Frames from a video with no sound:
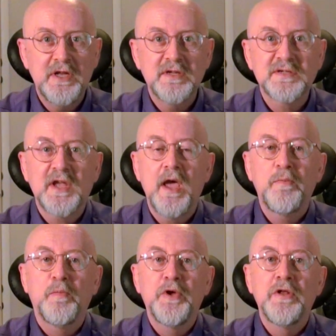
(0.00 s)

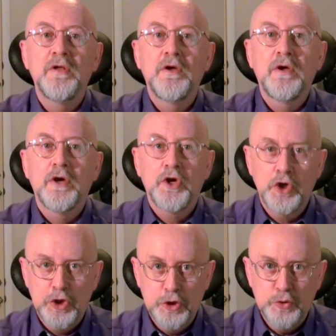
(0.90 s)
inescapable
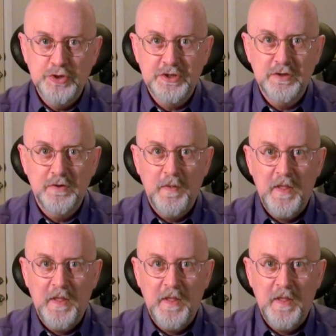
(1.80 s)
conclusion?